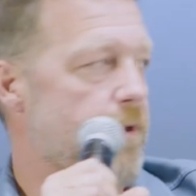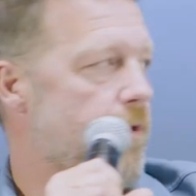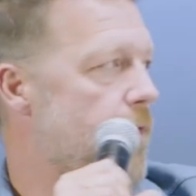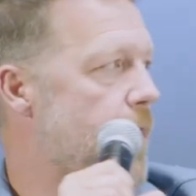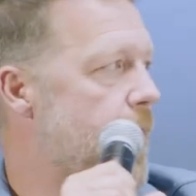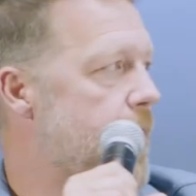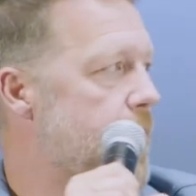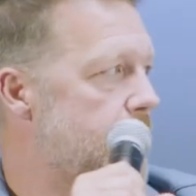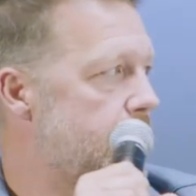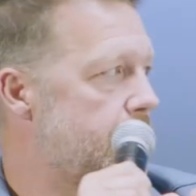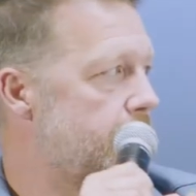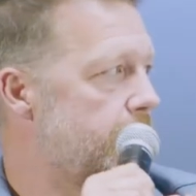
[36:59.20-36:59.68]
better
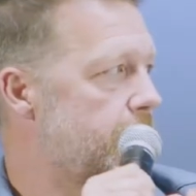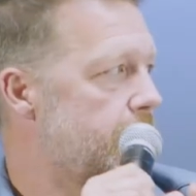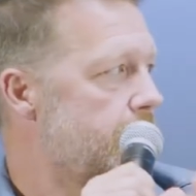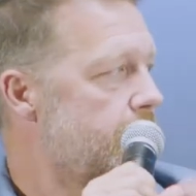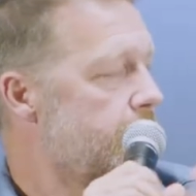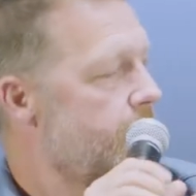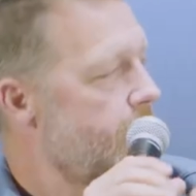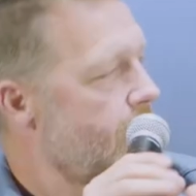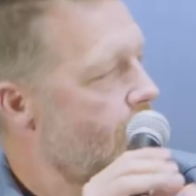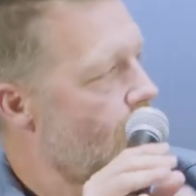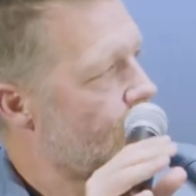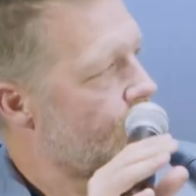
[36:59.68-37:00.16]
idea.
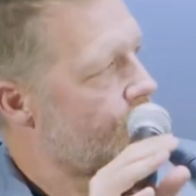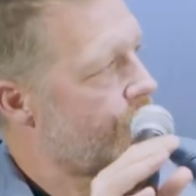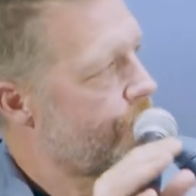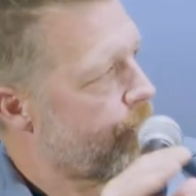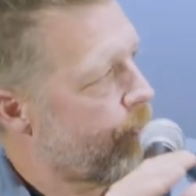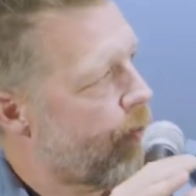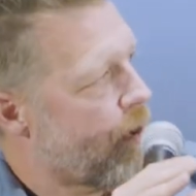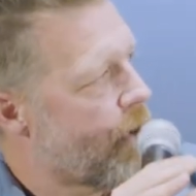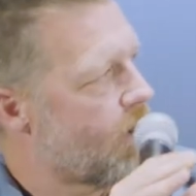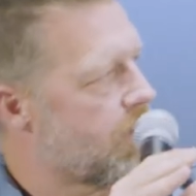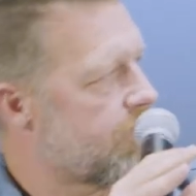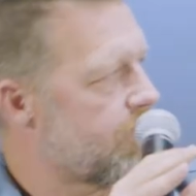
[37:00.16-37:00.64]
And then
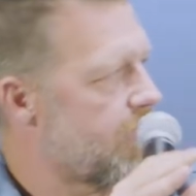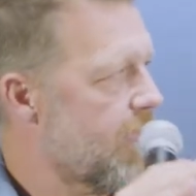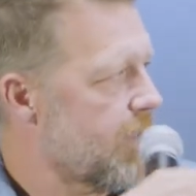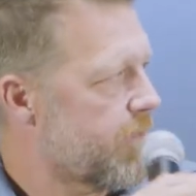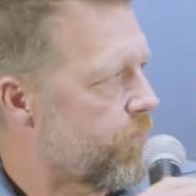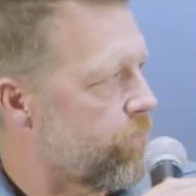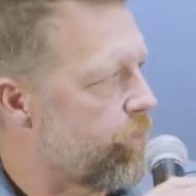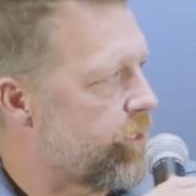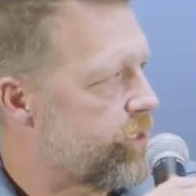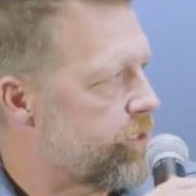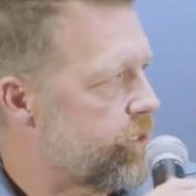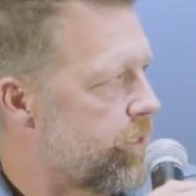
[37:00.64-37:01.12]
part of that
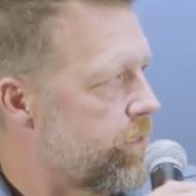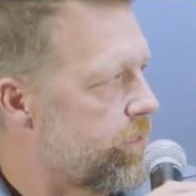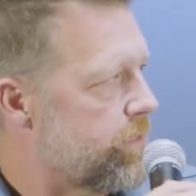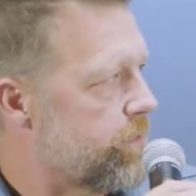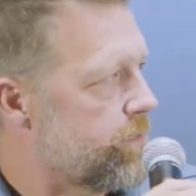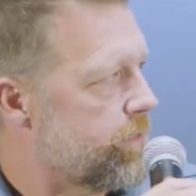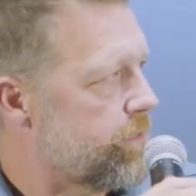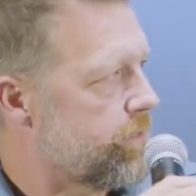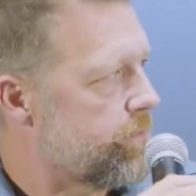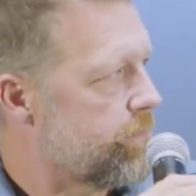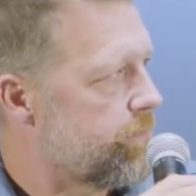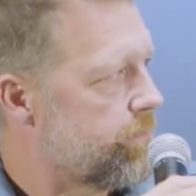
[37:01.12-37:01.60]

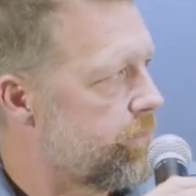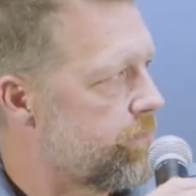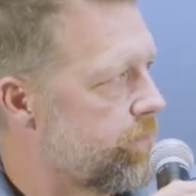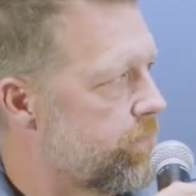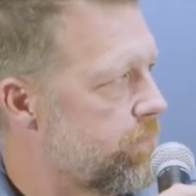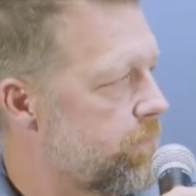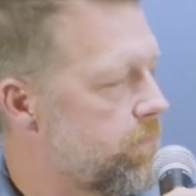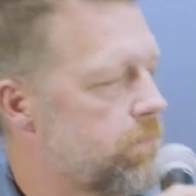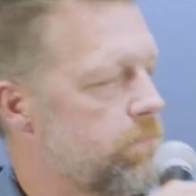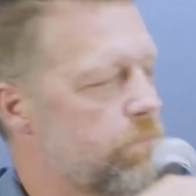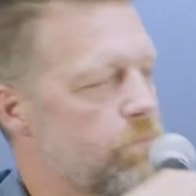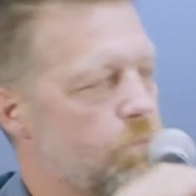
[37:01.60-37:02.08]
switches
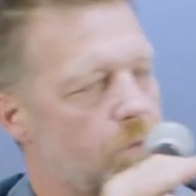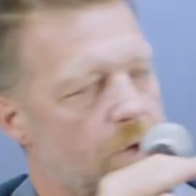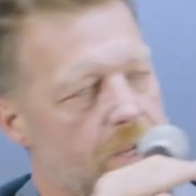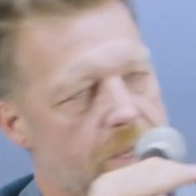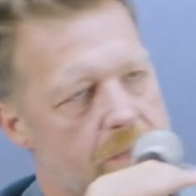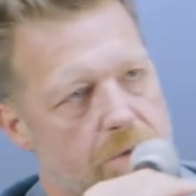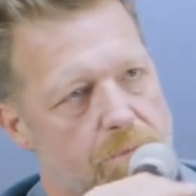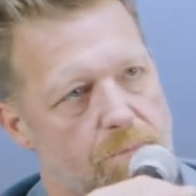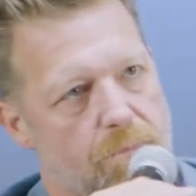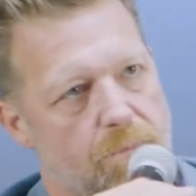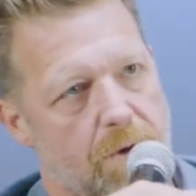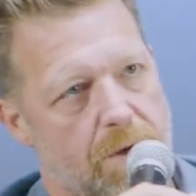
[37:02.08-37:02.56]
where
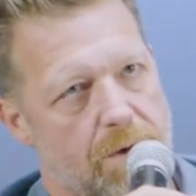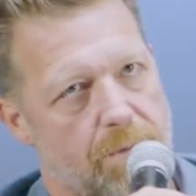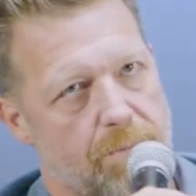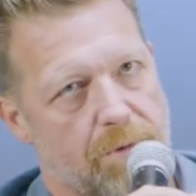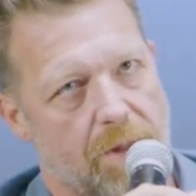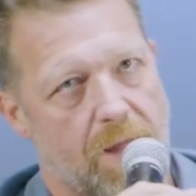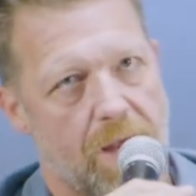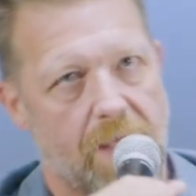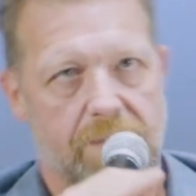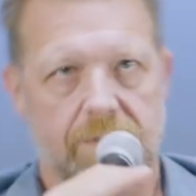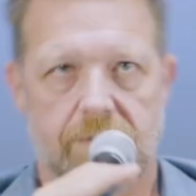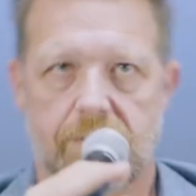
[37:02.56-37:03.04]
you want to
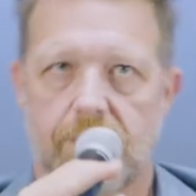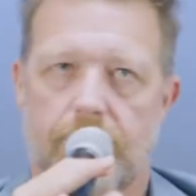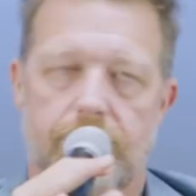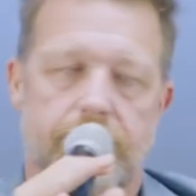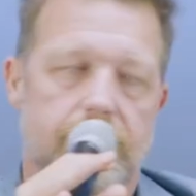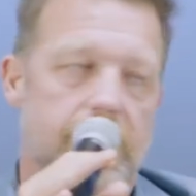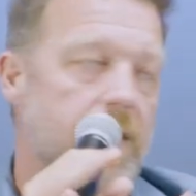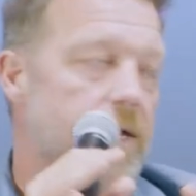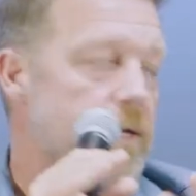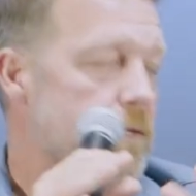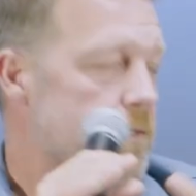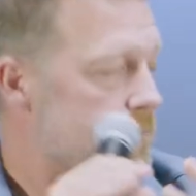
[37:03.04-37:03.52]
block
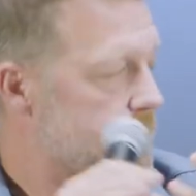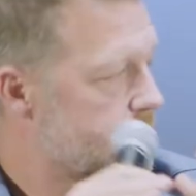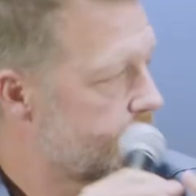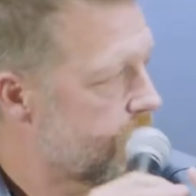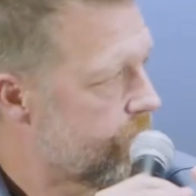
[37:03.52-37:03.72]
something